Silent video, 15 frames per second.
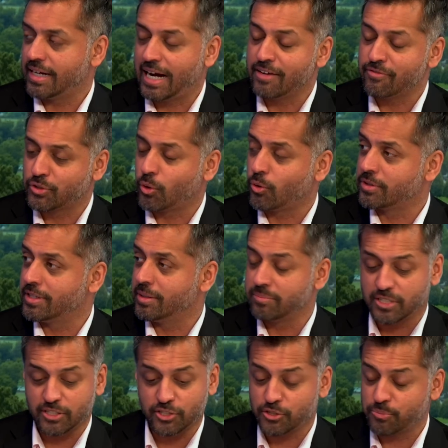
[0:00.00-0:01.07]
I've told him
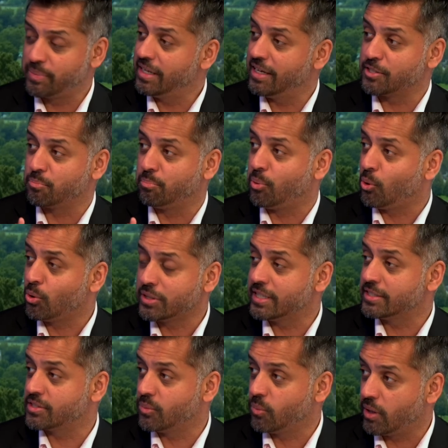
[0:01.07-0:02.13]
to just be as bold
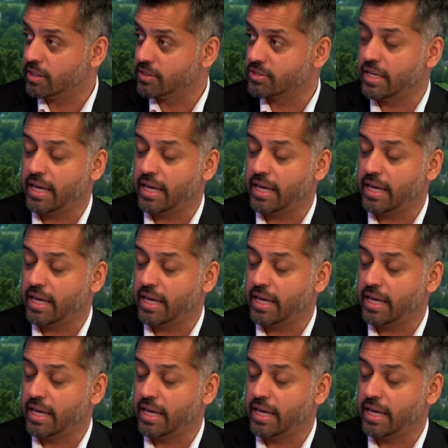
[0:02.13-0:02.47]
as he wants.